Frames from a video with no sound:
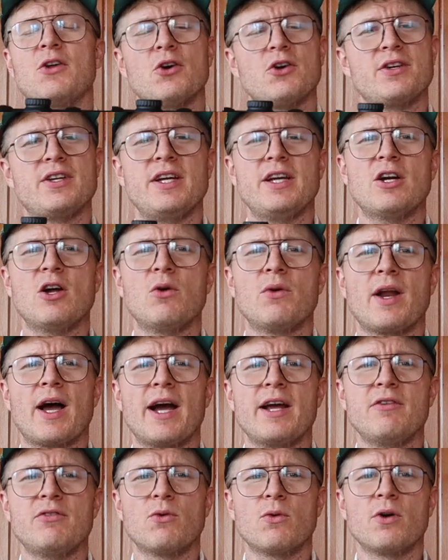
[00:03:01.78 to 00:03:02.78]

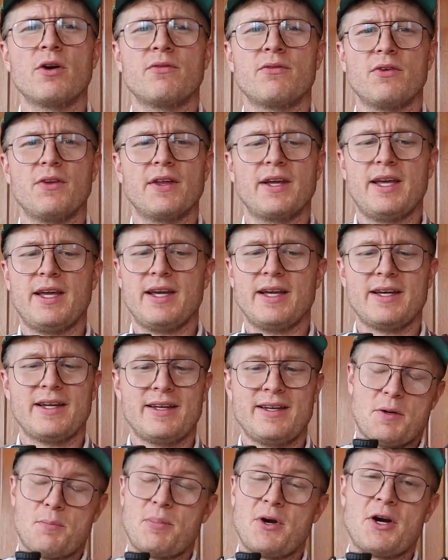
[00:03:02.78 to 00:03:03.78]
$13.09 for it for the
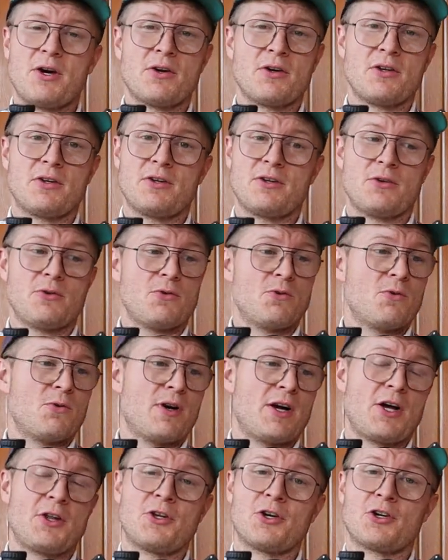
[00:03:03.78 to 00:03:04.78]
kit. Compared to
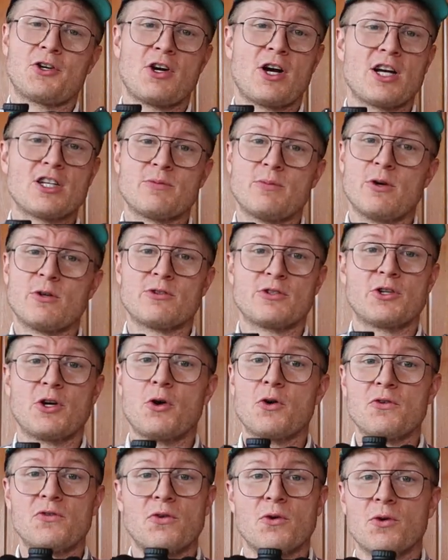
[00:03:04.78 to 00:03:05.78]
what other crossbows are
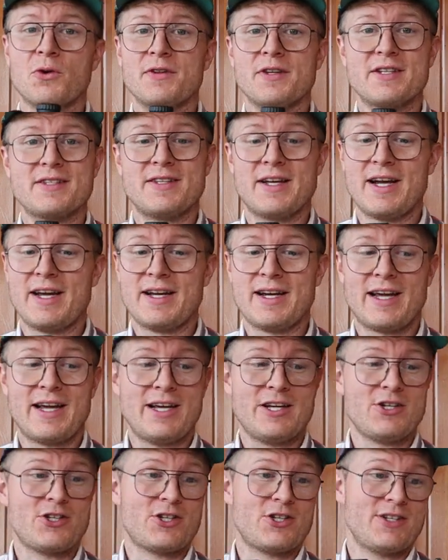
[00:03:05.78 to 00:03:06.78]
going for in this day and
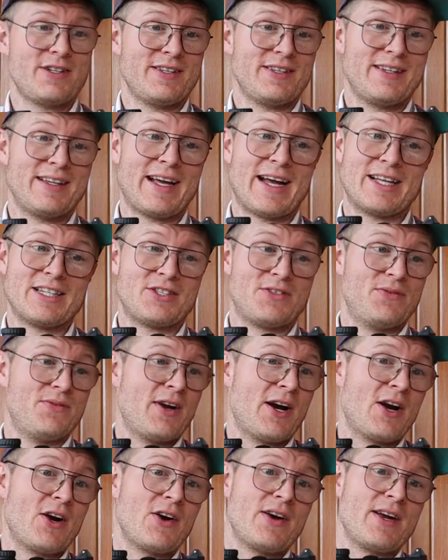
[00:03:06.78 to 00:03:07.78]
age, that's
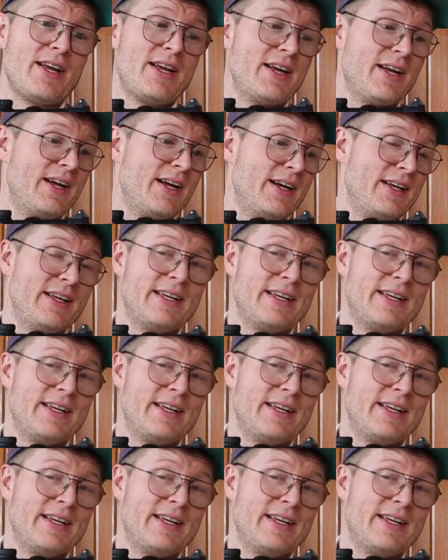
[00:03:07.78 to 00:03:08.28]
very uh,